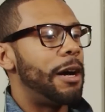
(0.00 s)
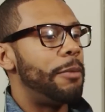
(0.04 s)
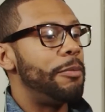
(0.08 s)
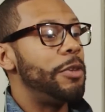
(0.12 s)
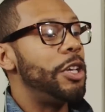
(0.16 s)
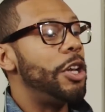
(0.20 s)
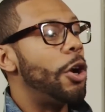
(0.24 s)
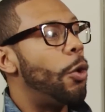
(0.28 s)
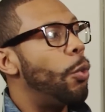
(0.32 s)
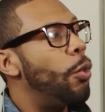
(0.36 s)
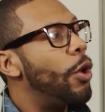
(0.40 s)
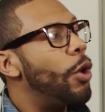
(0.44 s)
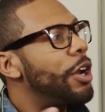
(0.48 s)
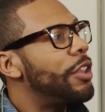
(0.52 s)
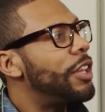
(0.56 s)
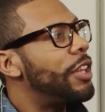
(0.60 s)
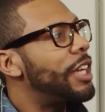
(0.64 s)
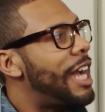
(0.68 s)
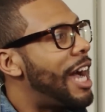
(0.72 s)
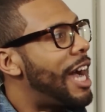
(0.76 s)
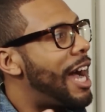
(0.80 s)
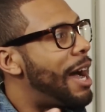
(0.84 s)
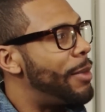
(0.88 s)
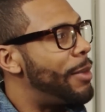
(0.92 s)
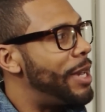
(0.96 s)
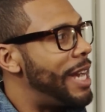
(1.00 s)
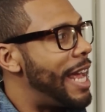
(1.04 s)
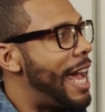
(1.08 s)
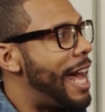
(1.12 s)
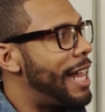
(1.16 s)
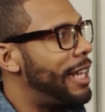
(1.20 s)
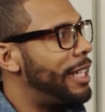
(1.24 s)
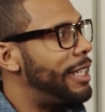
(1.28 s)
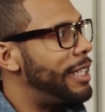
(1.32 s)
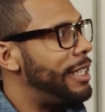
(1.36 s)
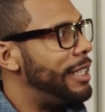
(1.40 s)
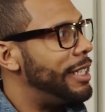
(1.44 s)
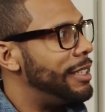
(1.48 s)
um, you know, what are the
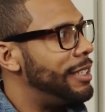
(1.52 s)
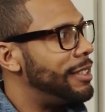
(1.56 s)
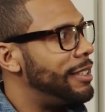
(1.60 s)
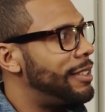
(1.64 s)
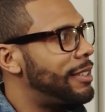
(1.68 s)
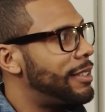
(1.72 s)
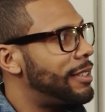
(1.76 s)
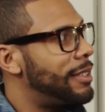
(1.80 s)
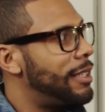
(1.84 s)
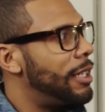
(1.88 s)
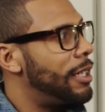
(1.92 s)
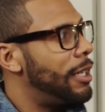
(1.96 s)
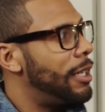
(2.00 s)
commonalities,